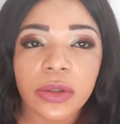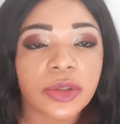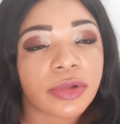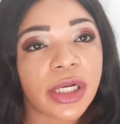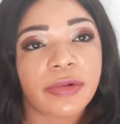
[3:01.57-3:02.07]

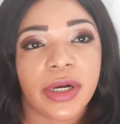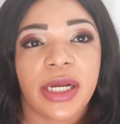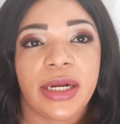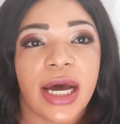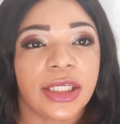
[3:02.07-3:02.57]
looks really,
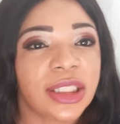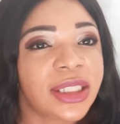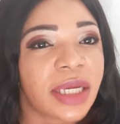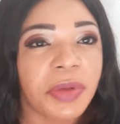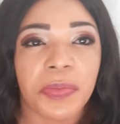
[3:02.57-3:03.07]
really nice. She
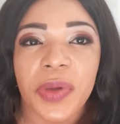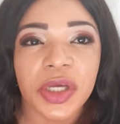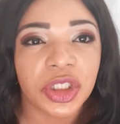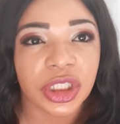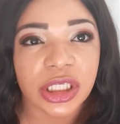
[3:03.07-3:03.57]
sent me
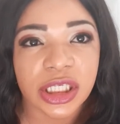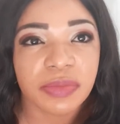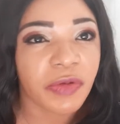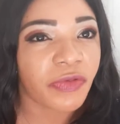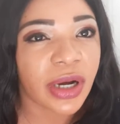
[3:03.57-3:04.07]
pictures
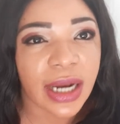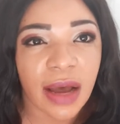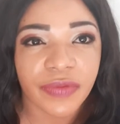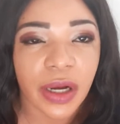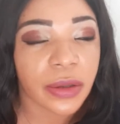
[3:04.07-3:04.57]
before and
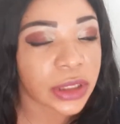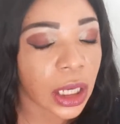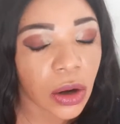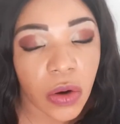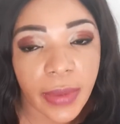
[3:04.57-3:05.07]
after. I was
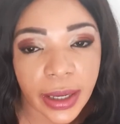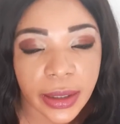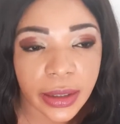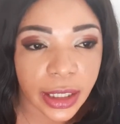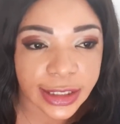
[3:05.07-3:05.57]
like, oh my
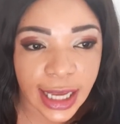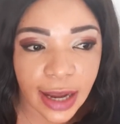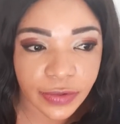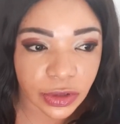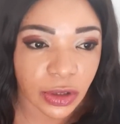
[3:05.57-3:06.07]
goodness, I
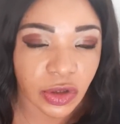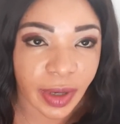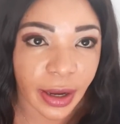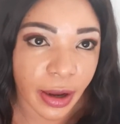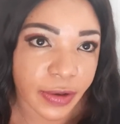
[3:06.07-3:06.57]
have to talk to
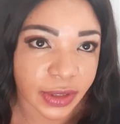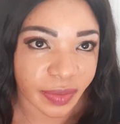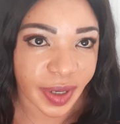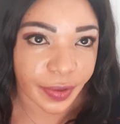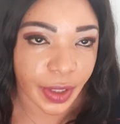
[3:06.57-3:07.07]
my girls
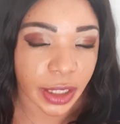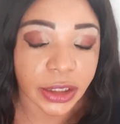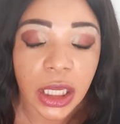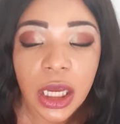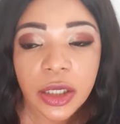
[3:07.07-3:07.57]
about
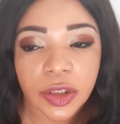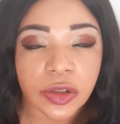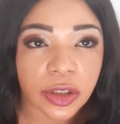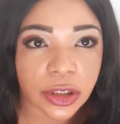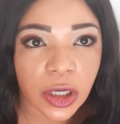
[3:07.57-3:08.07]
this.
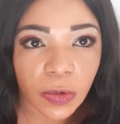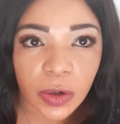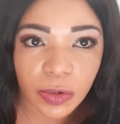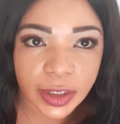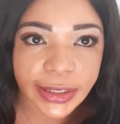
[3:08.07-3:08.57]
So
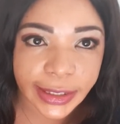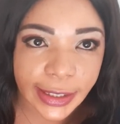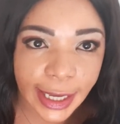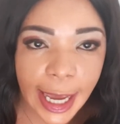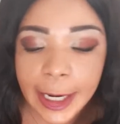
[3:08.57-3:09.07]
someone wants to go
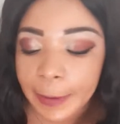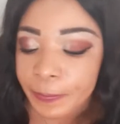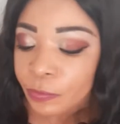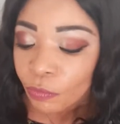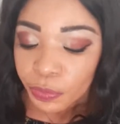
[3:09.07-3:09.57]
get it.
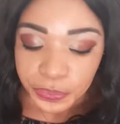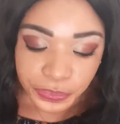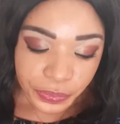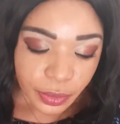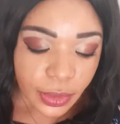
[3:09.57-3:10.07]

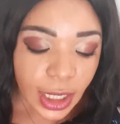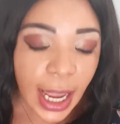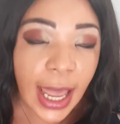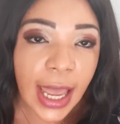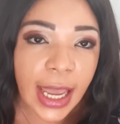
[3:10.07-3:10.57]

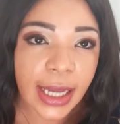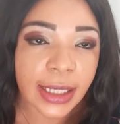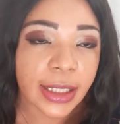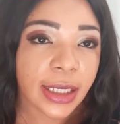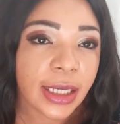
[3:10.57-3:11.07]

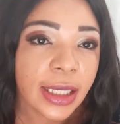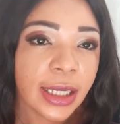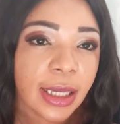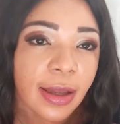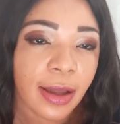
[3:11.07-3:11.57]
And
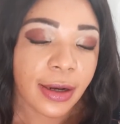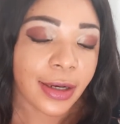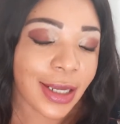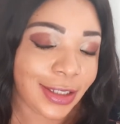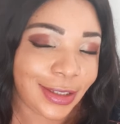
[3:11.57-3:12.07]

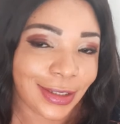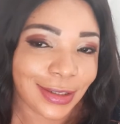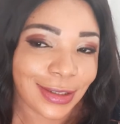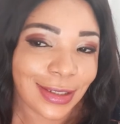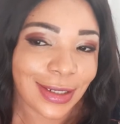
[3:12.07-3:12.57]
listen,
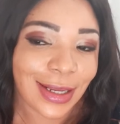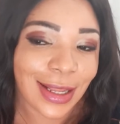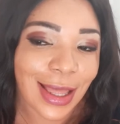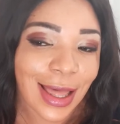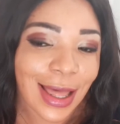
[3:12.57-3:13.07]

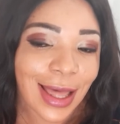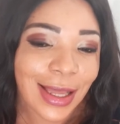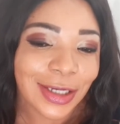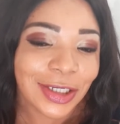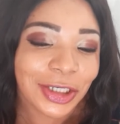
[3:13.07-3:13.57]

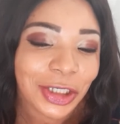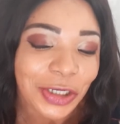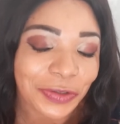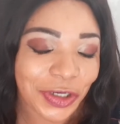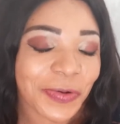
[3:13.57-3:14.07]

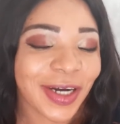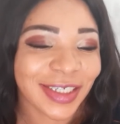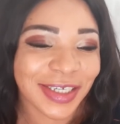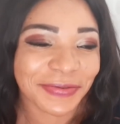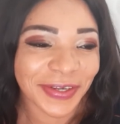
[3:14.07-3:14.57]
if she
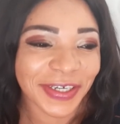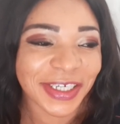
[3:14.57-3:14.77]
watches this video,